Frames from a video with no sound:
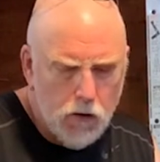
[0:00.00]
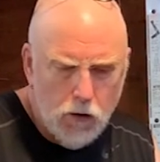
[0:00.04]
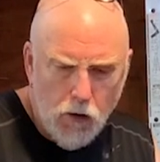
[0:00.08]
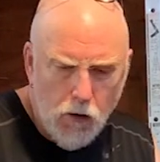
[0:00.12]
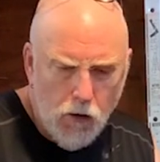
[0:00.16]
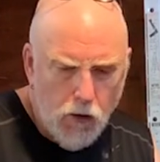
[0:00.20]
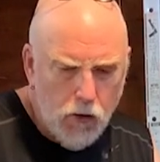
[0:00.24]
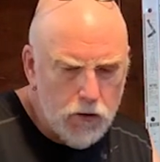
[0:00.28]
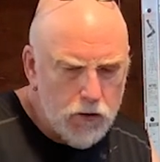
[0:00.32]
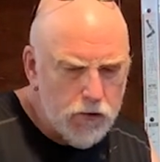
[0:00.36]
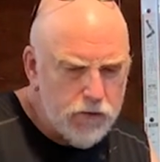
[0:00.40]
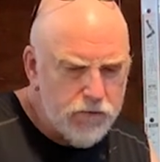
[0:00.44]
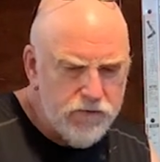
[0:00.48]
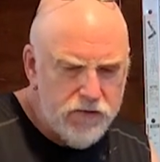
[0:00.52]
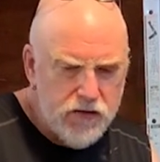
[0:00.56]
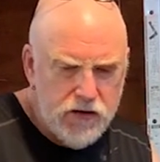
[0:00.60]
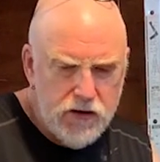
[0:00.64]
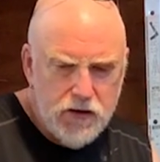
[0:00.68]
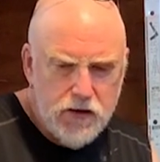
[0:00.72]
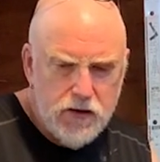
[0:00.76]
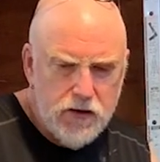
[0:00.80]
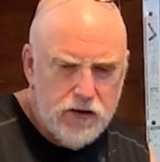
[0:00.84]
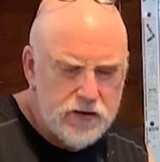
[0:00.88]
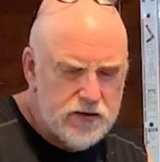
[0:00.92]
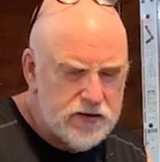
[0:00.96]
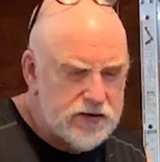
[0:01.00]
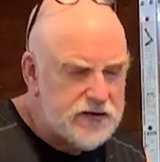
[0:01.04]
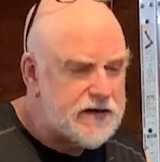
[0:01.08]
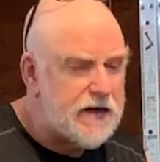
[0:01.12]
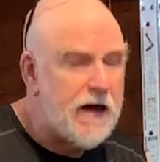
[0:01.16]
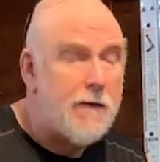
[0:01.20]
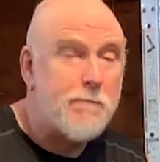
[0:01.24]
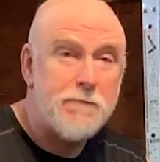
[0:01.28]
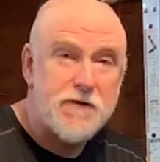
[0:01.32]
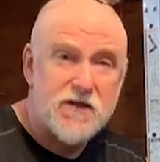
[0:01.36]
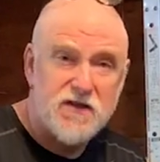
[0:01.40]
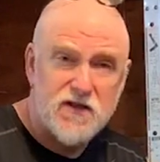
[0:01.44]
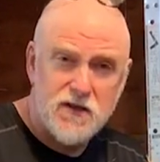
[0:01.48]
all of the
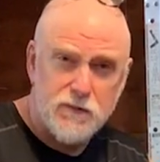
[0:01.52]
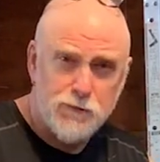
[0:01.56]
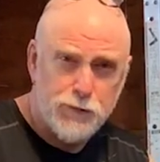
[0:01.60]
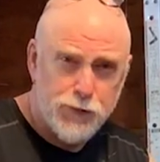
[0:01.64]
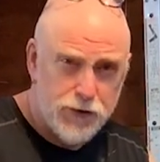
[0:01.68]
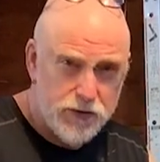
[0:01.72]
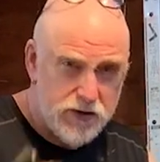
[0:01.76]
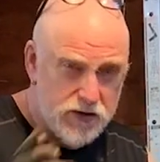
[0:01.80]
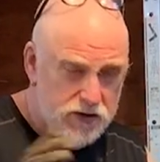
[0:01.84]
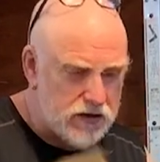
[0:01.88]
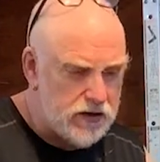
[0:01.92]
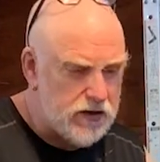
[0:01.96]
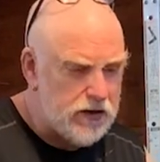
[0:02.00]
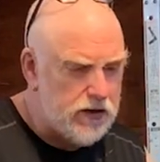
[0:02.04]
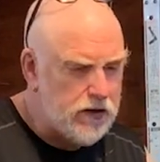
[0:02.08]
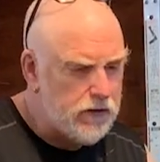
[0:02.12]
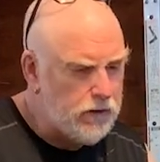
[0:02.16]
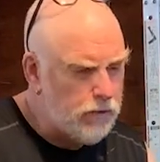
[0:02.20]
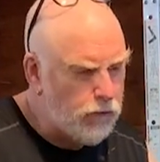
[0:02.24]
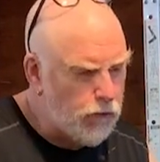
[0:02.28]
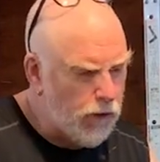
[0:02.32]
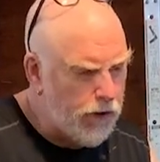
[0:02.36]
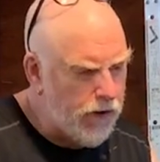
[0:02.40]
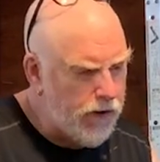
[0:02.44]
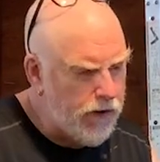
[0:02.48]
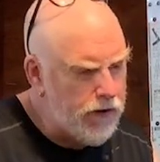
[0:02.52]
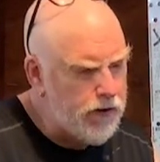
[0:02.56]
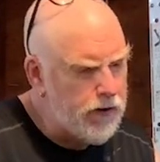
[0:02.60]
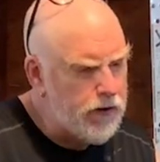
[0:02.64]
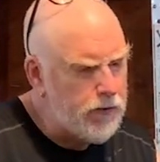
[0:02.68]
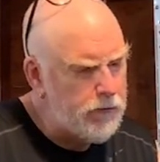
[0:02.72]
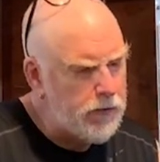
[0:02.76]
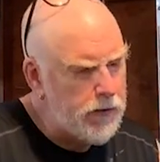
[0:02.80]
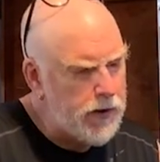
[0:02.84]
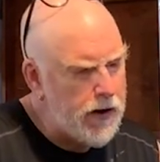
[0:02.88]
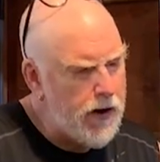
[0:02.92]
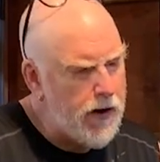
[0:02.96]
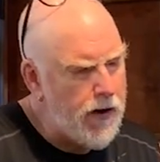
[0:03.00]
steps that precede where I
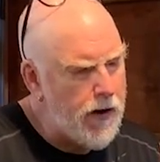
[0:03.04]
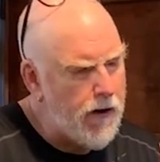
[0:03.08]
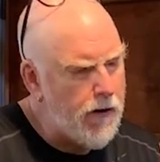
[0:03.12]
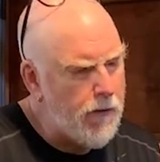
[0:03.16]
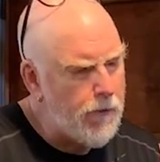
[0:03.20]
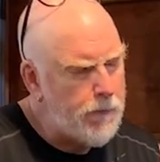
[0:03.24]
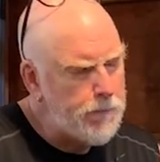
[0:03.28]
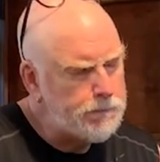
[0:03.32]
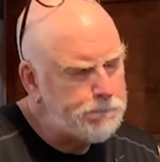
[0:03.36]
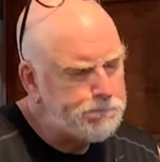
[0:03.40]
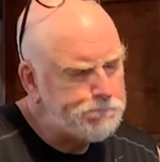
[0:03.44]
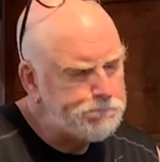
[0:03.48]
am now